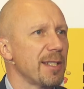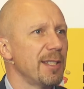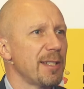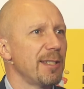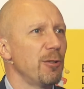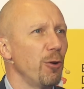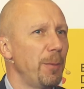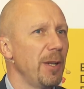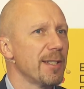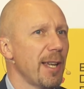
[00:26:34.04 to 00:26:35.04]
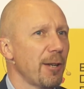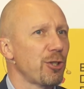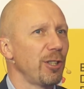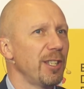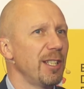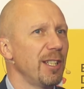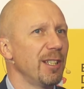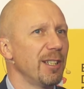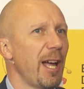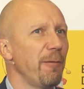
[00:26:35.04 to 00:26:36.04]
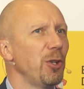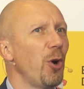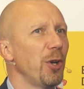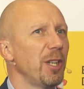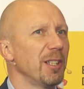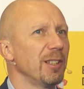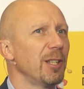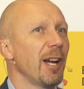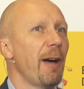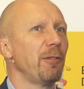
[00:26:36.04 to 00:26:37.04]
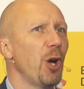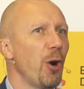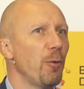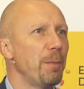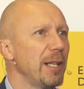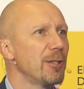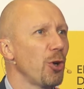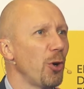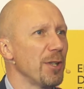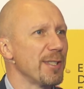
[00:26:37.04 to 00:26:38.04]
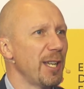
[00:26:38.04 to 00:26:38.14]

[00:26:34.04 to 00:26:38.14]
that the Europeans actually have no big choice.